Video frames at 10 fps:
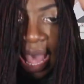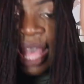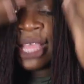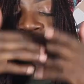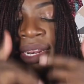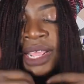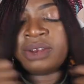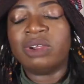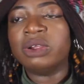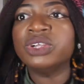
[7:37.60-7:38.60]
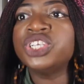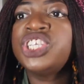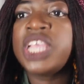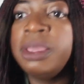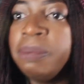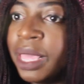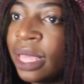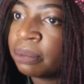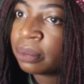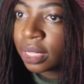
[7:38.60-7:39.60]
And then shape
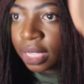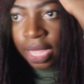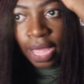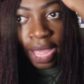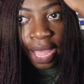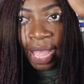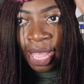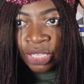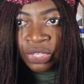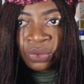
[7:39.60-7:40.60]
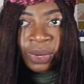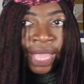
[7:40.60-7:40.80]
it as you